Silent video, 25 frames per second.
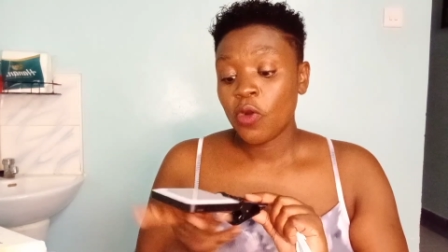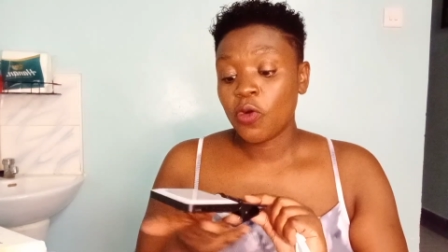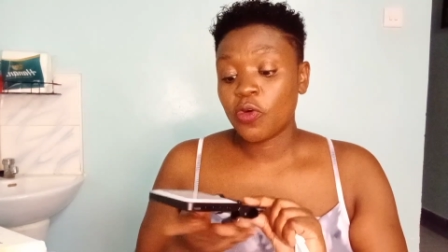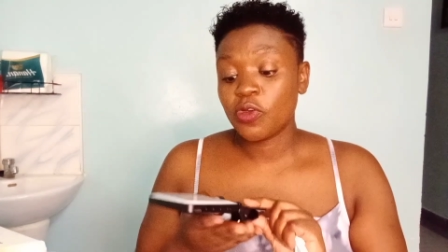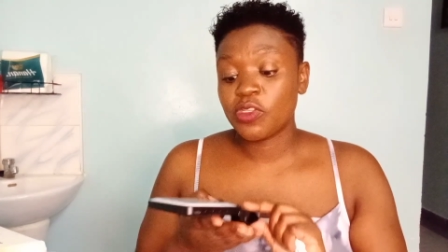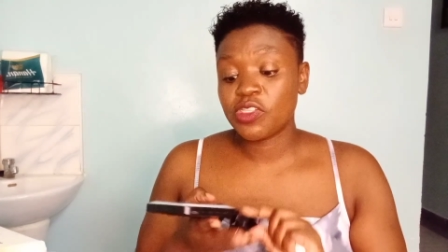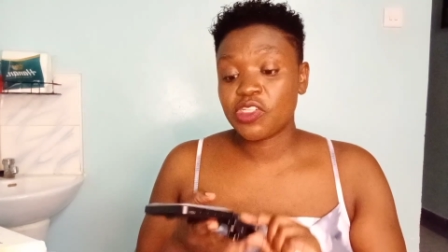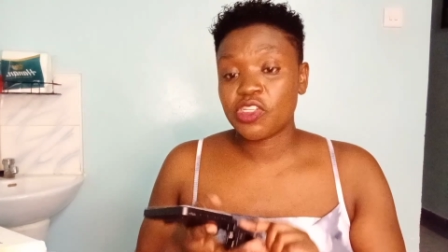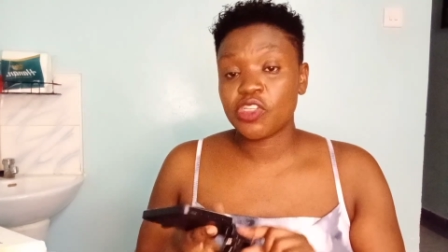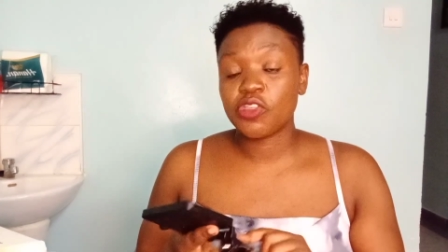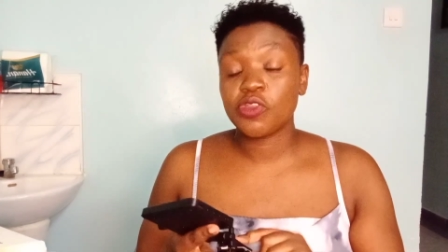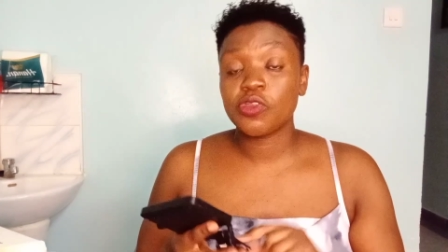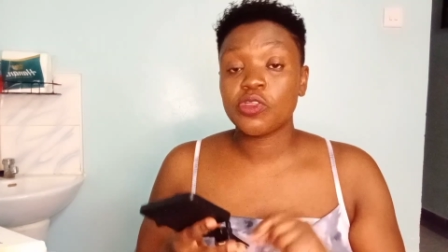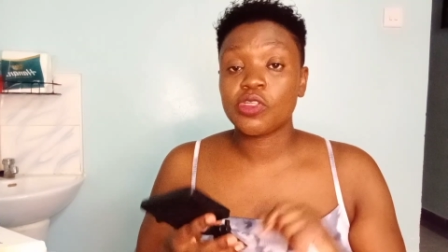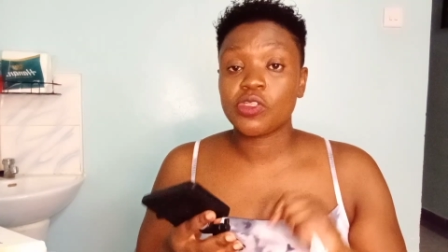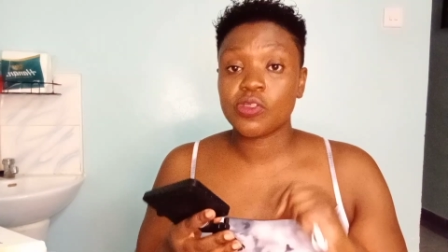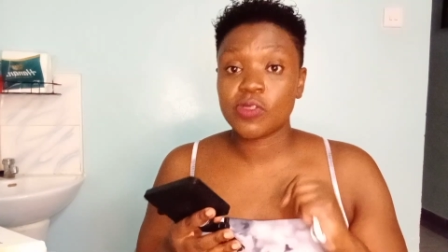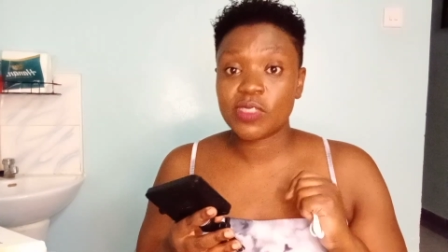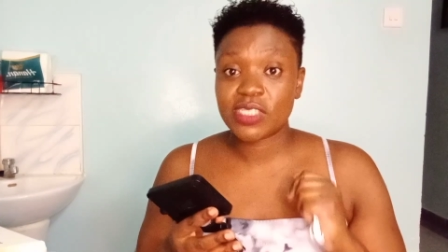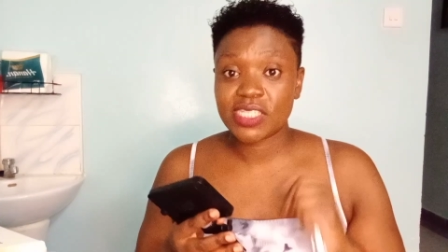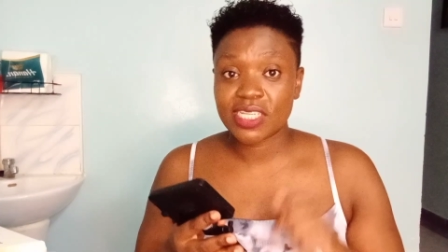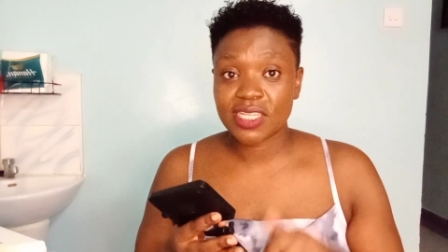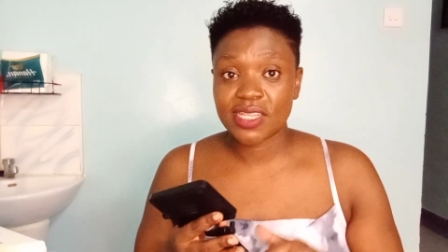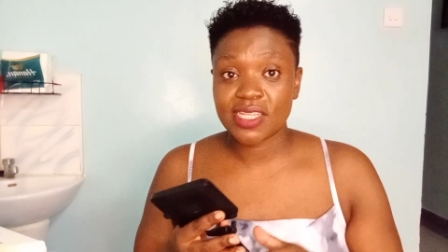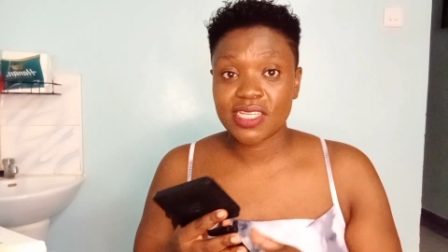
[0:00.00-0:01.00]
continue
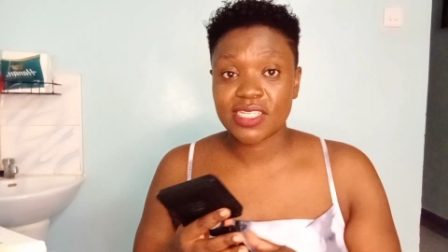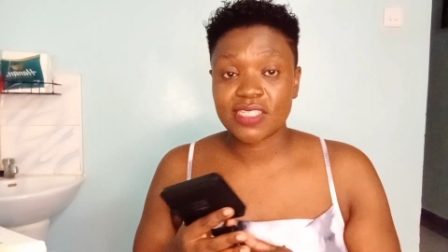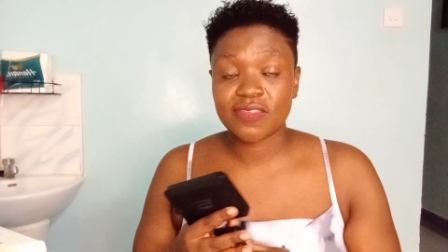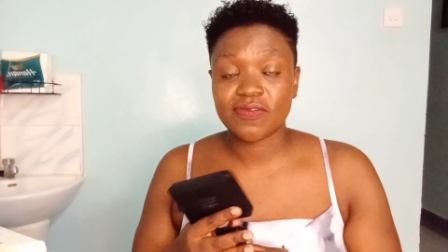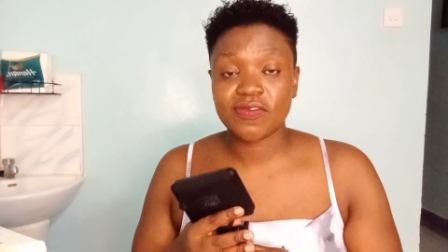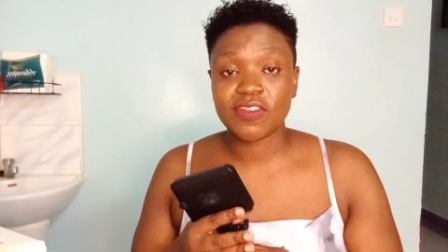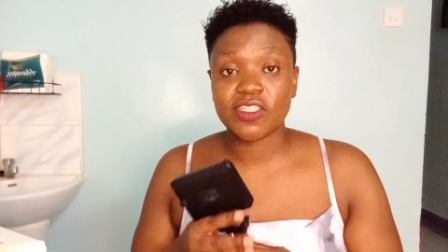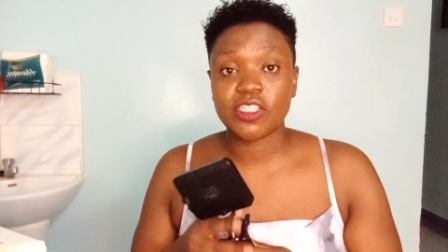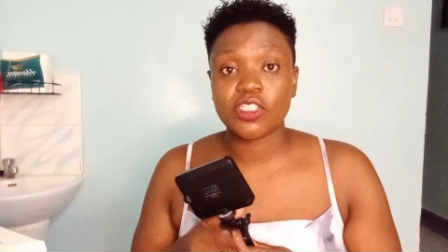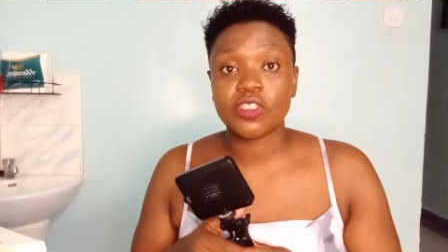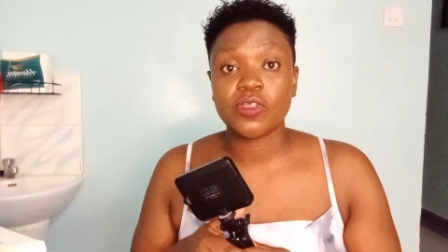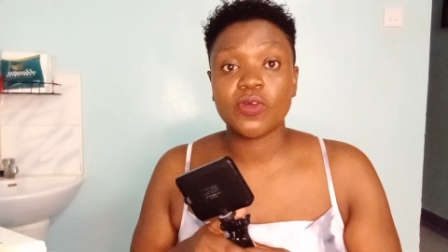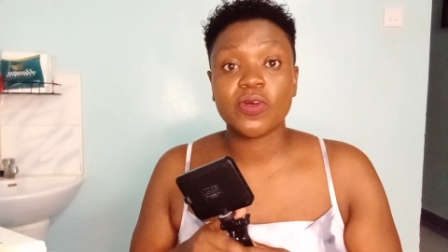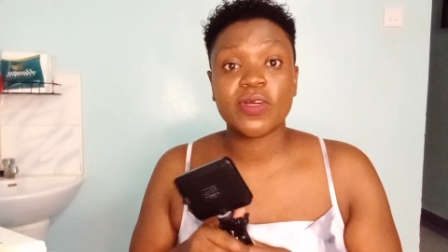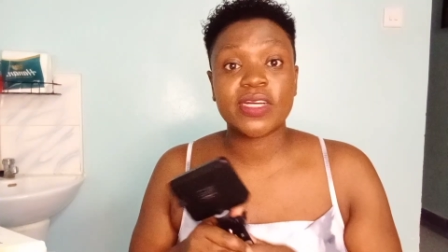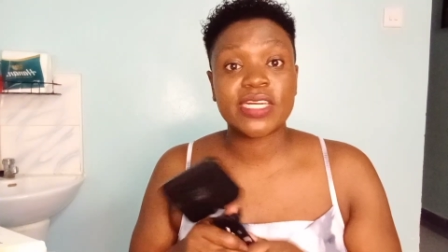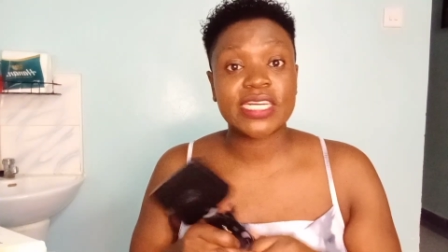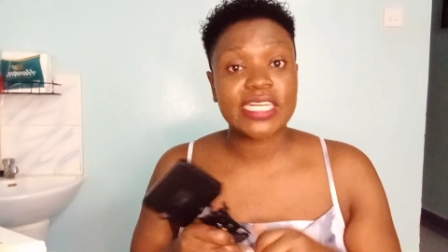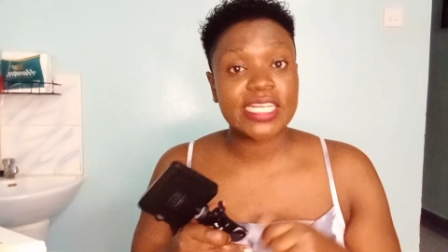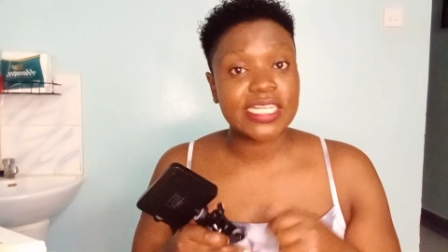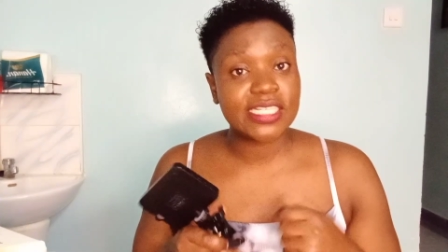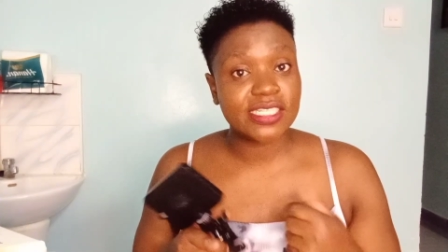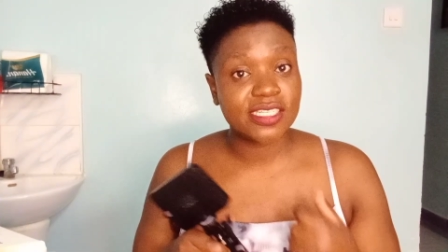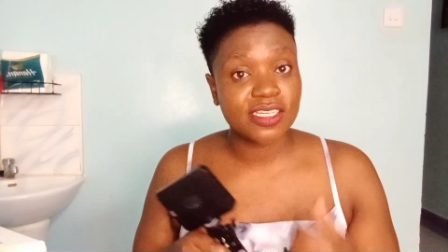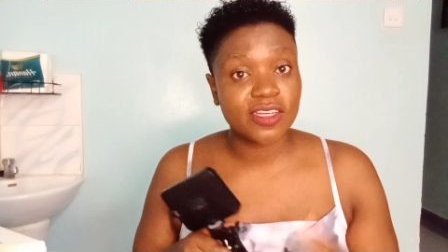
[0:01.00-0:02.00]
shooting this video
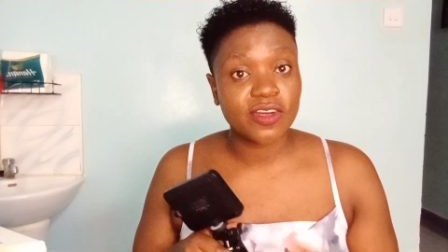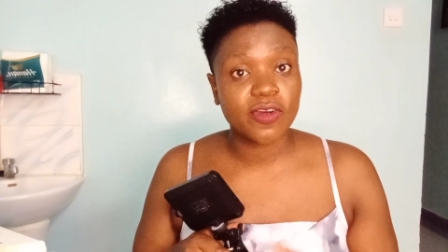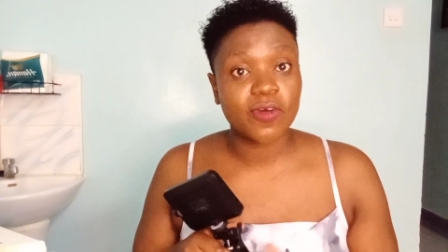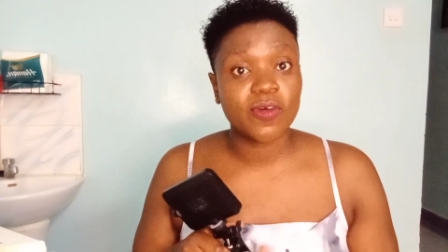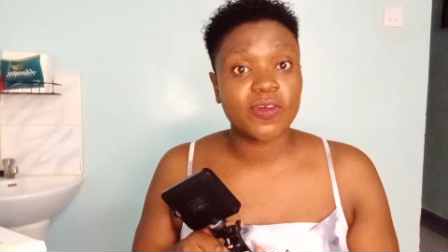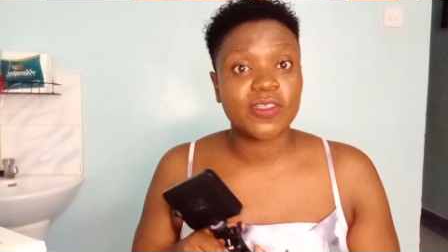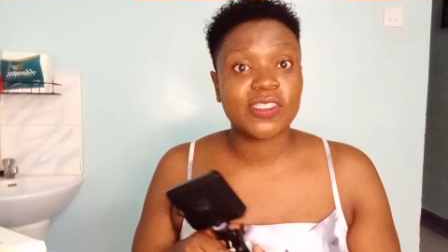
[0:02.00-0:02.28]
creating